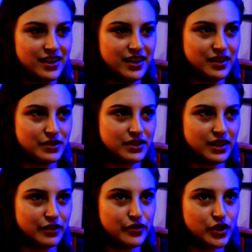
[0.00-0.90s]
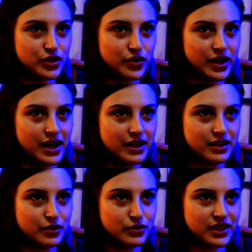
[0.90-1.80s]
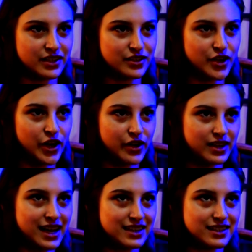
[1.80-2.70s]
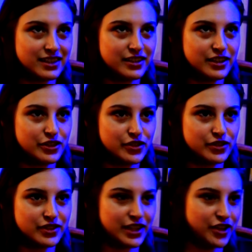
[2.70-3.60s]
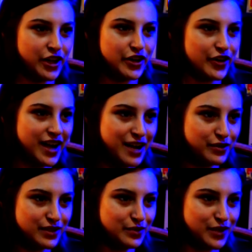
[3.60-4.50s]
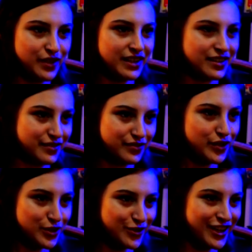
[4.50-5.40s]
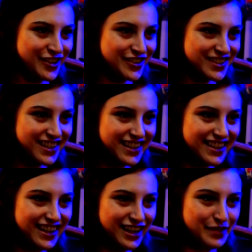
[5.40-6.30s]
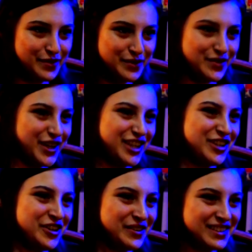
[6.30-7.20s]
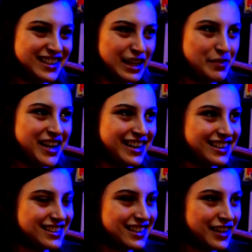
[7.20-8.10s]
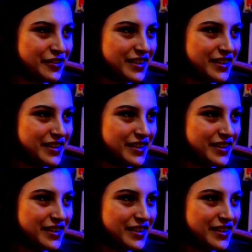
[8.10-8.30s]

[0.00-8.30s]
I was in, like, first grade, and it was, like, this art class that the teacher just, like, taught at her house. It was all, like, first graders. It was very cute. We did, like, painting and stuff.